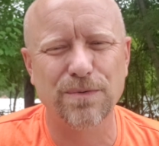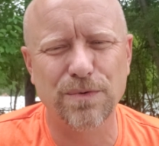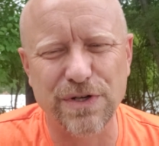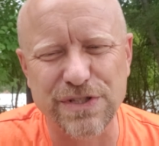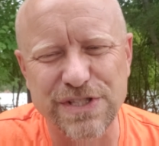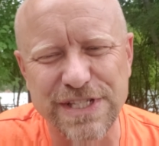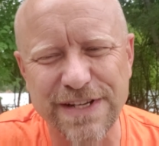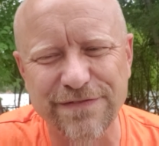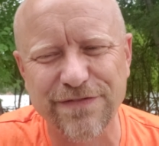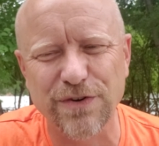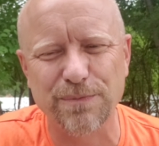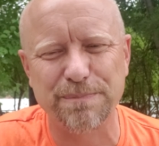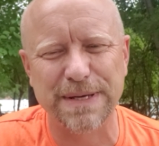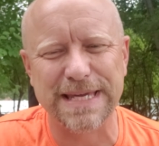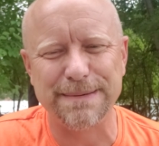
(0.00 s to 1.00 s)
we're
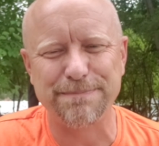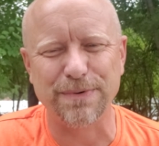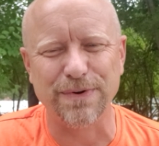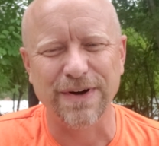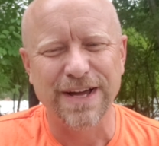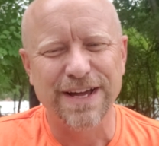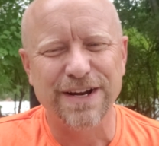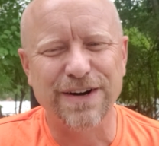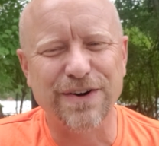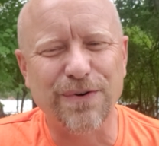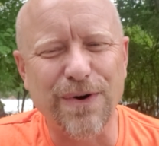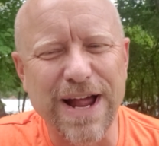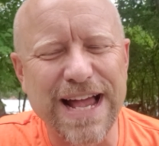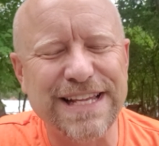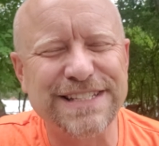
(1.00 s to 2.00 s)
sinful people.
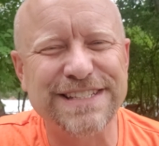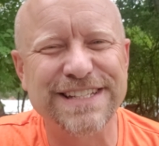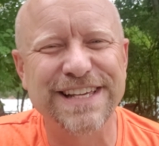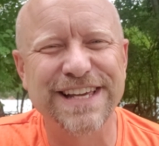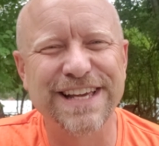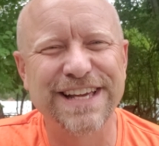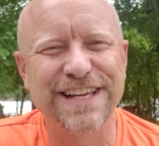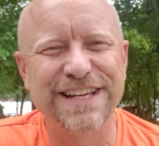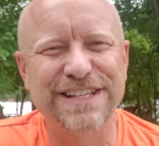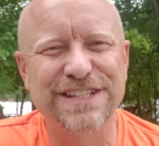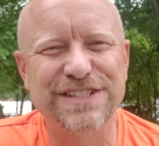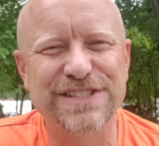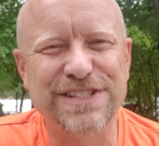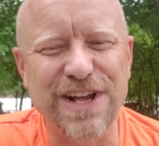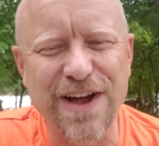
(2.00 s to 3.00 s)
Christ's
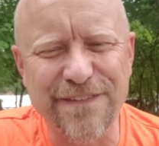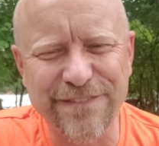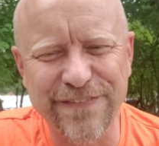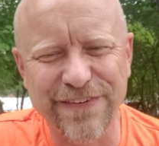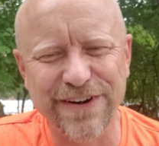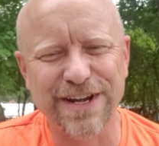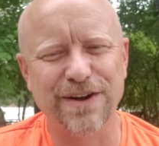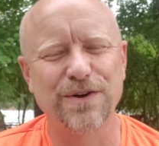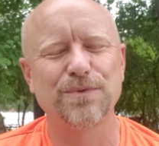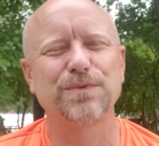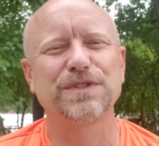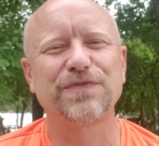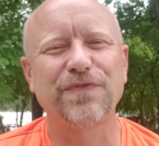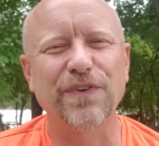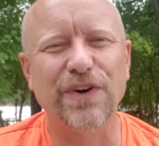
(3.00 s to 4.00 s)
suffering
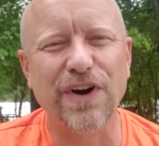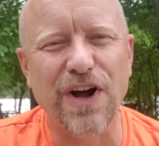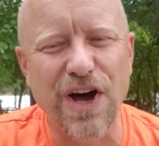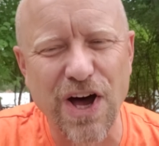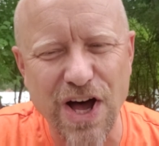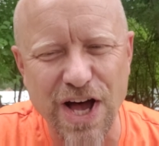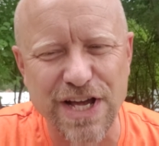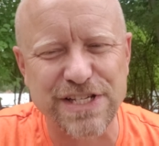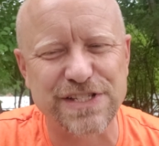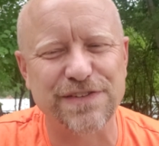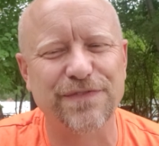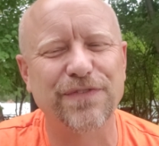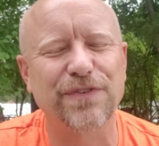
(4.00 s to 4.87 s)
was for us,